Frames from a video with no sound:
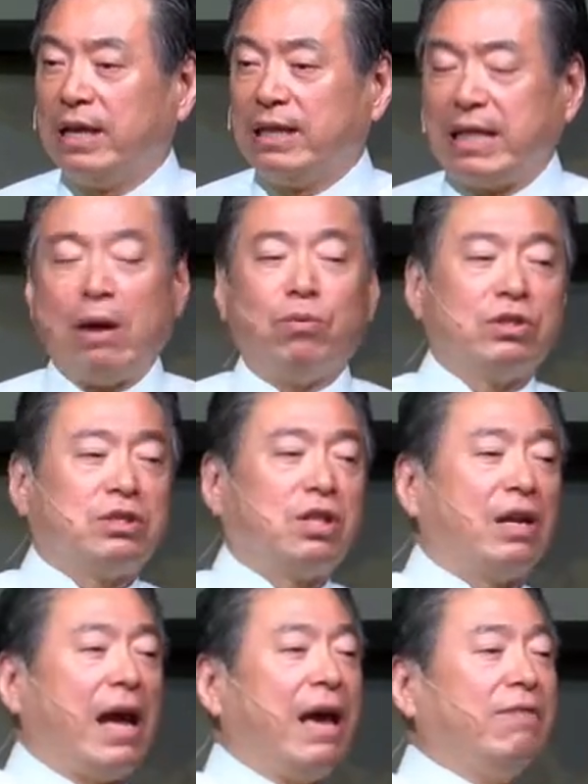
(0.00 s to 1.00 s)
That was the
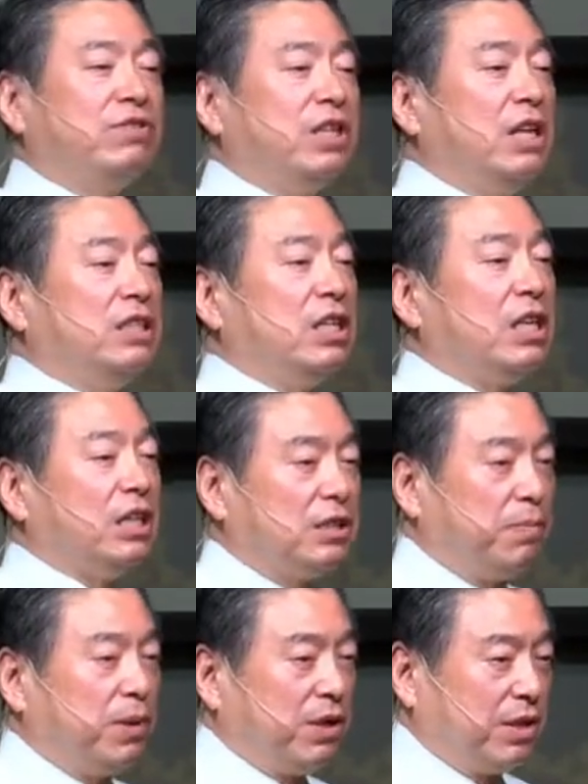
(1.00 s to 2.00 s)
life changing
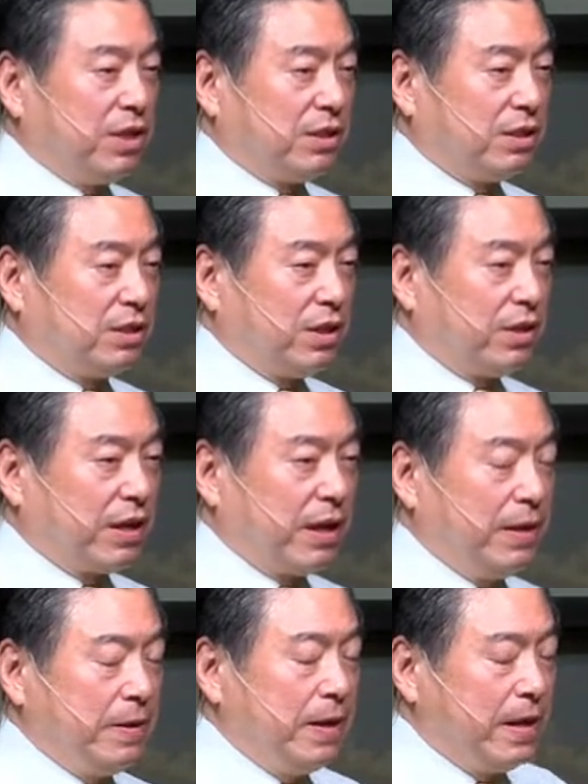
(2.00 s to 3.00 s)
experience. Okay?